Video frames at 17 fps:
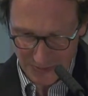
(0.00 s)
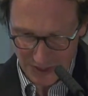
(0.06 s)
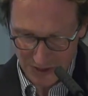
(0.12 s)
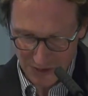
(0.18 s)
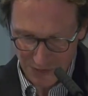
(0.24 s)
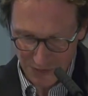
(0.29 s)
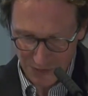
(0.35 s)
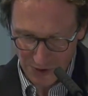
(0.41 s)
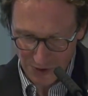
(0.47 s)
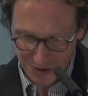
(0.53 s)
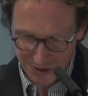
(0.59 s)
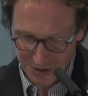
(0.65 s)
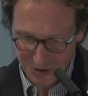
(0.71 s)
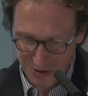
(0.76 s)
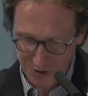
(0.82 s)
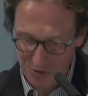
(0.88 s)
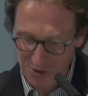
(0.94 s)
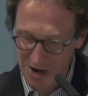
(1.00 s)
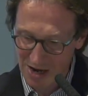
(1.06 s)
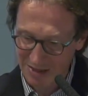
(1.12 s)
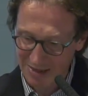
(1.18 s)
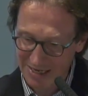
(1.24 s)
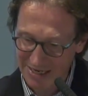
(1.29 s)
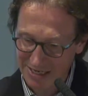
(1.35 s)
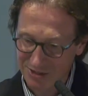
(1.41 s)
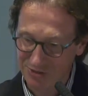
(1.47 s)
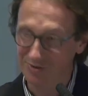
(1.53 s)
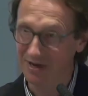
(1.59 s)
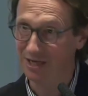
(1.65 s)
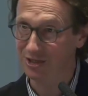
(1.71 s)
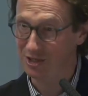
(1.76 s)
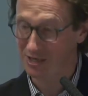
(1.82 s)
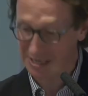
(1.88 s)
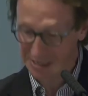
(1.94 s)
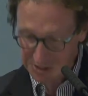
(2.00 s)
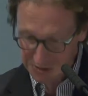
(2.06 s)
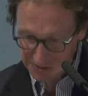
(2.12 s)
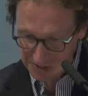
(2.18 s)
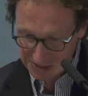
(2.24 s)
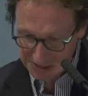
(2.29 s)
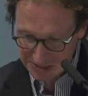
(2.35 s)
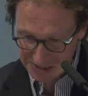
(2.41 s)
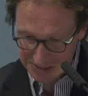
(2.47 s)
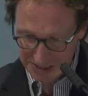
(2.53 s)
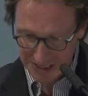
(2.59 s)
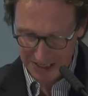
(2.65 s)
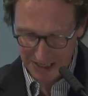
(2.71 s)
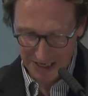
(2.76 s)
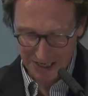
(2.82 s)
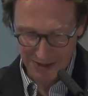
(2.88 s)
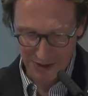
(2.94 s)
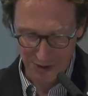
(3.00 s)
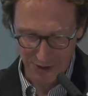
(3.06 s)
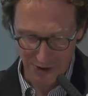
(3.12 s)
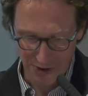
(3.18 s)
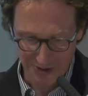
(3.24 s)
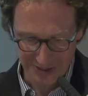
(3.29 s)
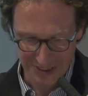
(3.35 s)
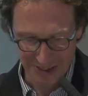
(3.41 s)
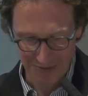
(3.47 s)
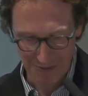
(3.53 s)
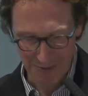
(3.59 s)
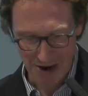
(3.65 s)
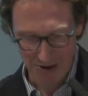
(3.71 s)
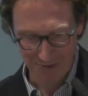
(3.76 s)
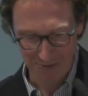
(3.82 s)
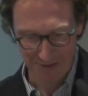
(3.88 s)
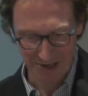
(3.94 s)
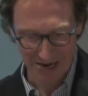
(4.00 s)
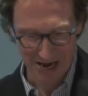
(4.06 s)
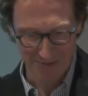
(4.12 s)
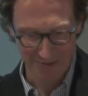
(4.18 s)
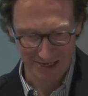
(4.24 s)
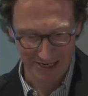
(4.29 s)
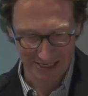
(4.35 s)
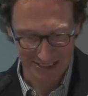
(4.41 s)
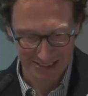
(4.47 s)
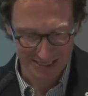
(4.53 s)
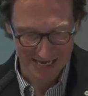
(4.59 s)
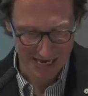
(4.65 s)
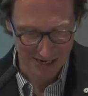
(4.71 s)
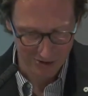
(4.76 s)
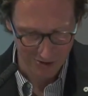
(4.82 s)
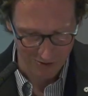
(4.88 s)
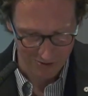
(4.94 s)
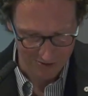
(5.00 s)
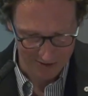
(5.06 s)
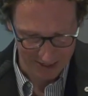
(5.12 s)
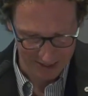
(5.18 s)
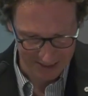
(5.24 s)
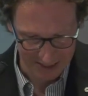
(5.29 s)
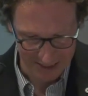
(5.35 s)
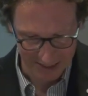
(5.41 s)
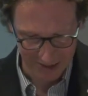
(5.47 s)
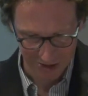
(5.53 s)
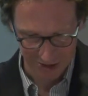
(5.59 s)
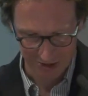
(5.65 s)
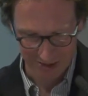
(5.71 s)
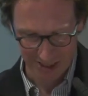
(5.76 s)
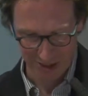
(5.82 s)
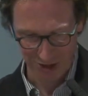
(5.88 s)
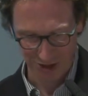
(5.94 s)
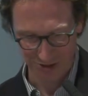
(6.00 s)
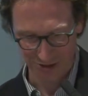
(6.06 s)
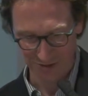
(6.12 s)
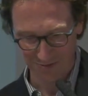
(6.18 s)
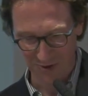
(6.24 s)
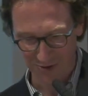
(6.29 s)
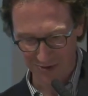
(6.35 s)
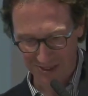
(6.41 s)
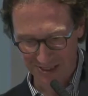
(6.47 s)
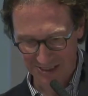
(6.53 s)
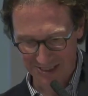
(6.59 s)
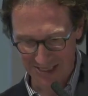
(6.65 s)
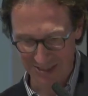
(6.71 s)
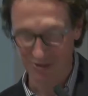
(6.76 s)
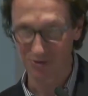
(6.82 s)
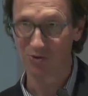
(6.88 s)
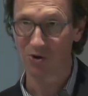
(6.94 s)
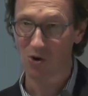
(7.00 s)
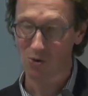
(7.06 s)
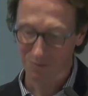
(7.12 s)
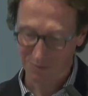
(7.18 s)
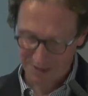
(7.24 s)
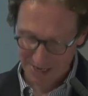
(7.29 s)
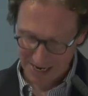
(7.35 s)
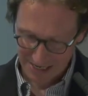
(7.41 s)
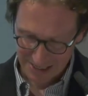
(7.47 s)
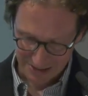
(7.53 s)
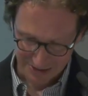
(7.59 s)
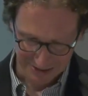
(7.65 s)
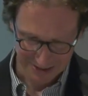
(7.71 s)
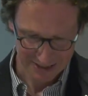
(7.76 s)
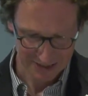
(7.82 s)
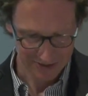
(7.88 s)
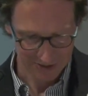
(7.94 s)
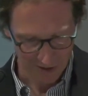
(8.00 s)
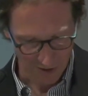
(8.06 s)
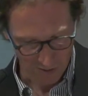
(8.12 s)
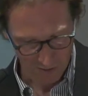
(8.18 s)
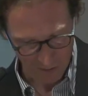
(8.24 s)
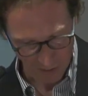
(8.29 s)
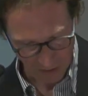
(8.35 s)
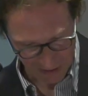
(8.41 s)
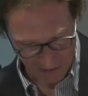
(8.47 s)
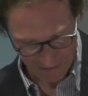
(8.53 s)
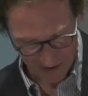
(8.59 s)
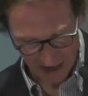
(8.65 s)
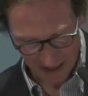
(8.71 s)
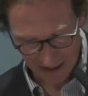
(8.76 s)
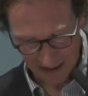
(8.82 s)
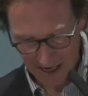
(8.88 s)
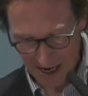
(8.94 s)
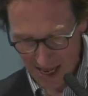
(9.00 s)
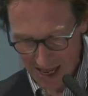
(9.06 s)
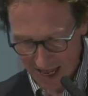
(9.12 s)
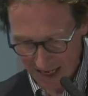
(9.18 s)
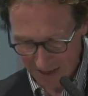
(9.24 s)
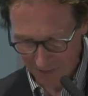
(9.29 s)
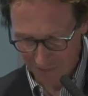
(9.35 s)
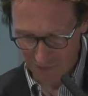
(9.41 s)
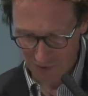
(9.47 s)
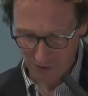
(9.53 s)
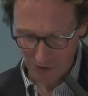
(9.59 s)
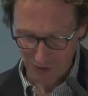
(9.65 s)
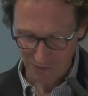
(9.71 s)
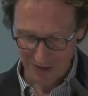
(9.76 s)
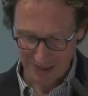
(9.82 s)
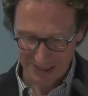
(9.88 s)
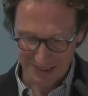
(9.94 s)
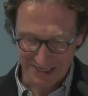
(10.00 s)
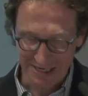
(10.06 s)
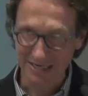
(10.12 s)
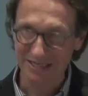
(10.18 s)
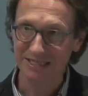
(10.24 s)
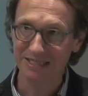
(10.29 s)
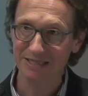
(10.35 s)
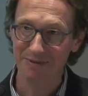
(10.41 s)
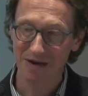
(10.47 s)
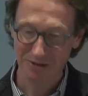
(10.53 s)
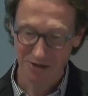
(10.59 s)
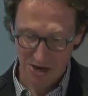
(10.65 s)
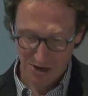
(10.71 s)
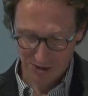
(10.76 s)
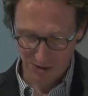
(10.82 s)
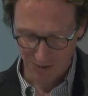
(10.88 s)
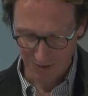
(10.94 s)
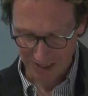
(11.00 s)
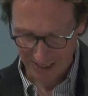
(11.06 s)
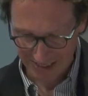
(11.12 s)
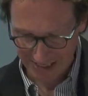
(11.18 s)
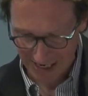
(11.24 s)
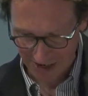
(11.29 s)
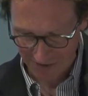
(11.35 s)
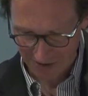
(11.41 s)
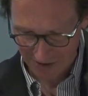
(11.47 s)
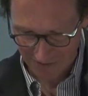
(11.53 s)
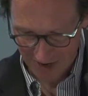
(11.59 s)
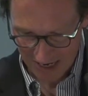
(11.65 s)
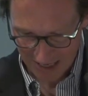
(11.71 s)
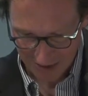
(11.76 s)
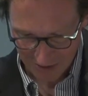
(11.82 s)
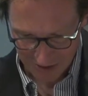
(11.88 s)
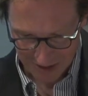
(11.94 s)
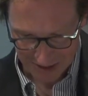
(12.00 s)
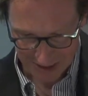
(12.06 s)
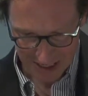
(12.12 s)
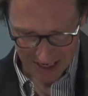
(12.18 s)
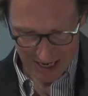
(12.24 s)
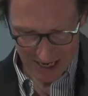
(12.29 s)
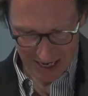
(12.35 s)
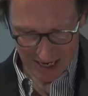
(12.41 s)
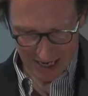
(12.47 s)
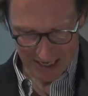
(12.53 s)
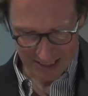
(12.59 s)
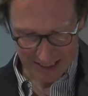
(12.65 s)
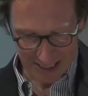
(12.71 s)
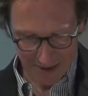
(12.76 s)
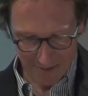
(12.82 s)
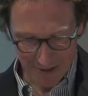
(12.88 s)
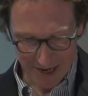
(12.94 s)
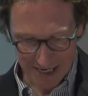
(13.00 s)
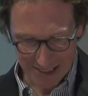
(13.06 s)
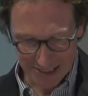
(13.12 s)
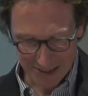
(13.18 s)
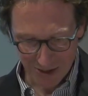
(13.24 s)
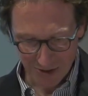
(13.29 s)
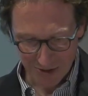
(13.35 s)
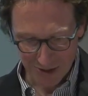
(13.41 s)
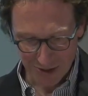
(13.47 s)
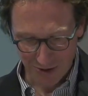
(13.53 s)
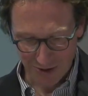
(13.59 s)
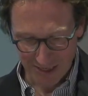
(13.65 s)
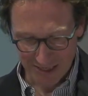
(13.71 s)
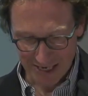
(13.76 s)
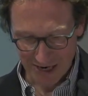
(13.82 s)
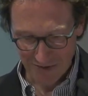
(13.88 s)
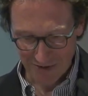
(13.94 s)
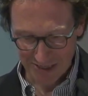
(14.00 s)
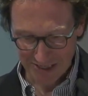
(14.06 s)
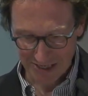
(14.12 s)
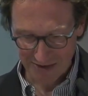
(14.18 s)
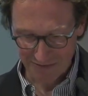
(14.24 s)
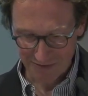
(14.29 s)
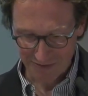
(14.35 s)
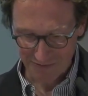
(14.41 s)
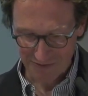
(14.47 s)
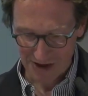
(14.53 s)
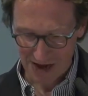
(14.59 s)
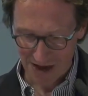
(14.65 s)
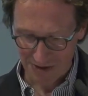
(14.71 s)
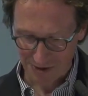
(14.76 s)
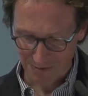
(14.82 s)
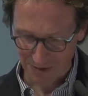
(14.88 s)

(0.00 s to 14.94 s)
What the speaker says: The first two are linked to national interests. The third is about becoming a stakeholder in the international bodies as norm takers and norm modifier. And the fourth one, indeed, is about humanitarian values. Is based on solidarity with other